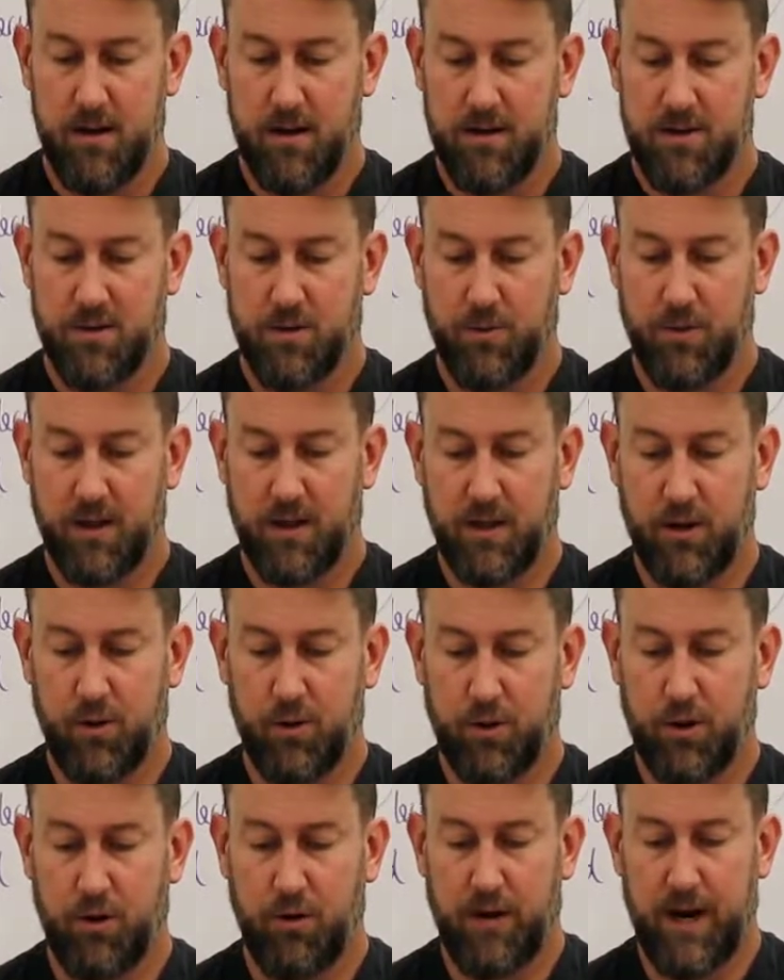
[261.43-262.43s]
so that they
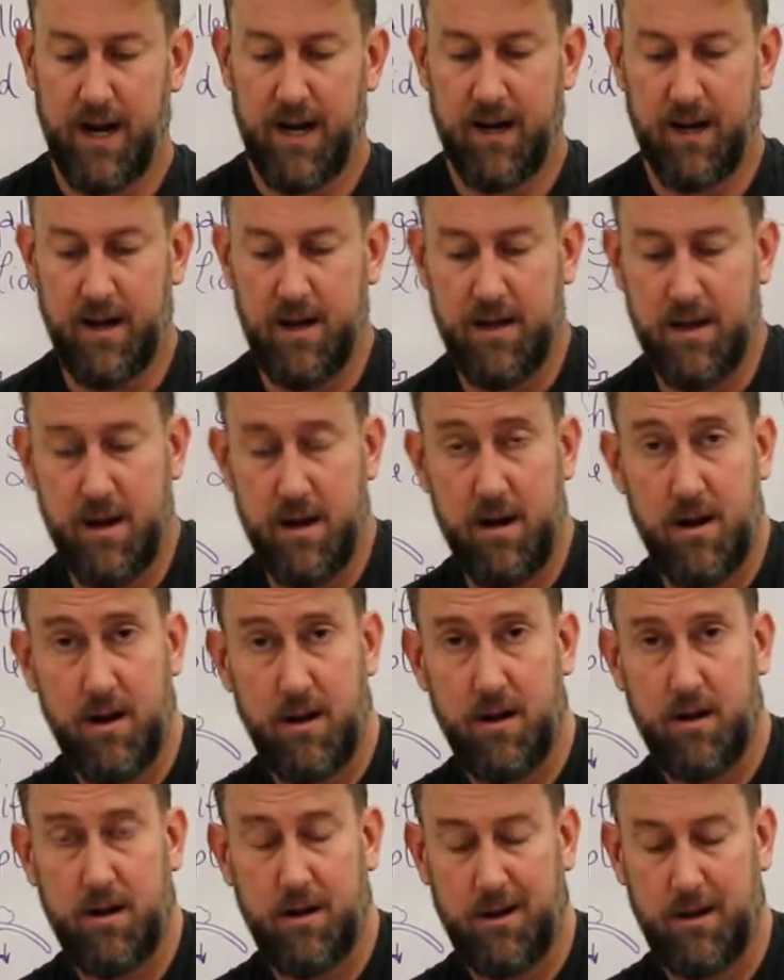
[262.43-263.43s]
don't create it and then
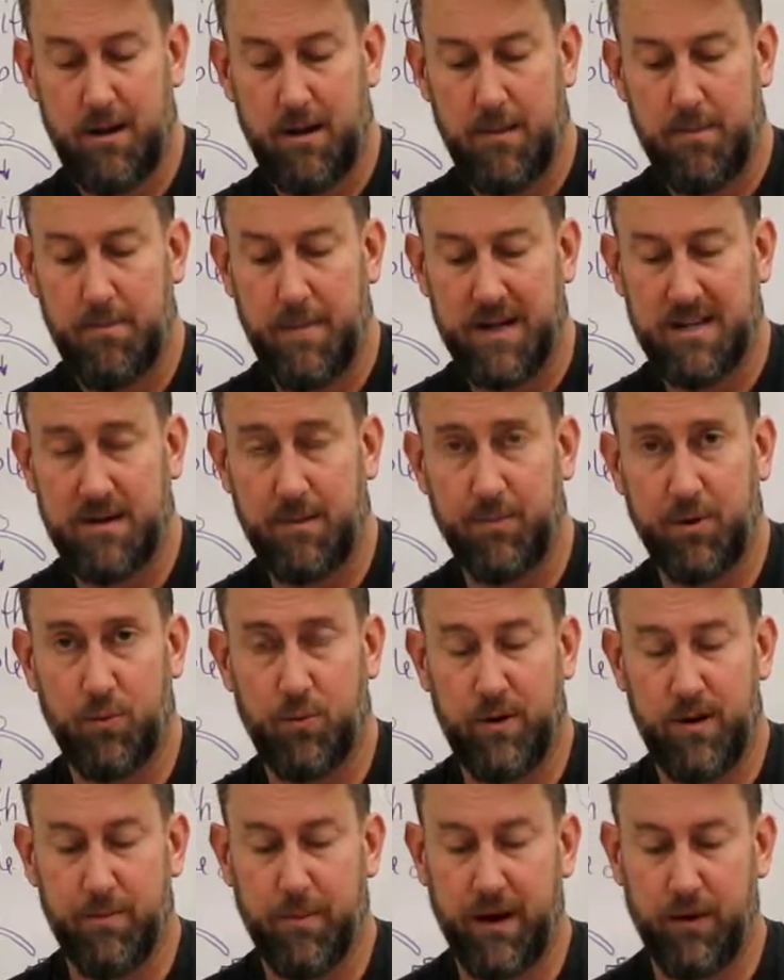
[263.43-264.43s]
mess up the
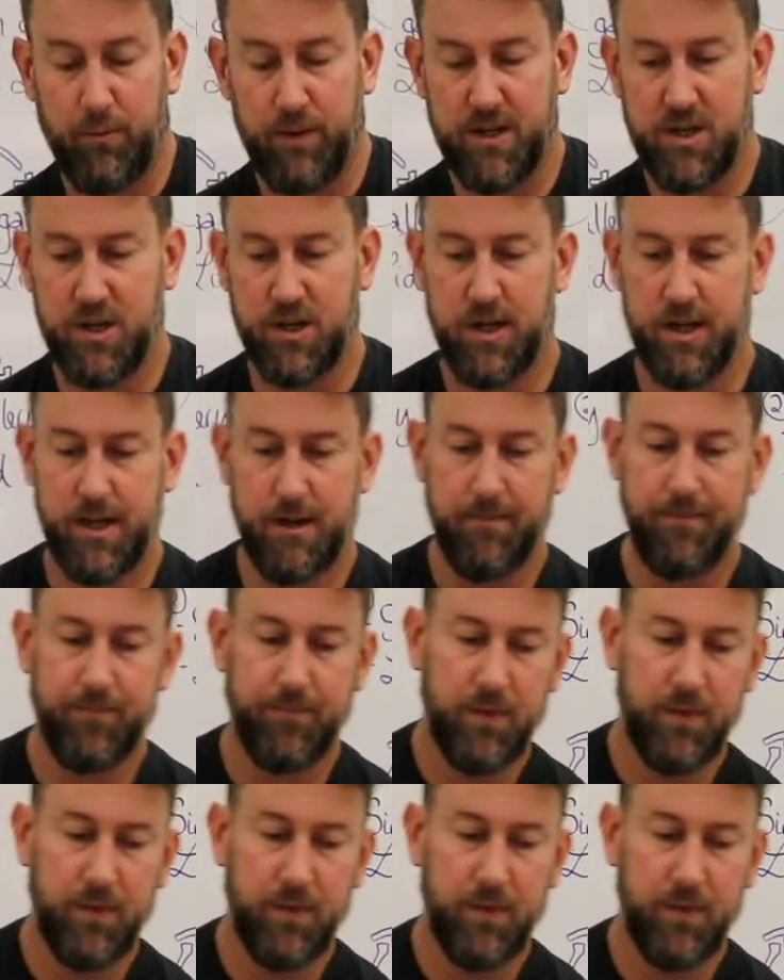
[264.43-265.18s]
rim by reaching in.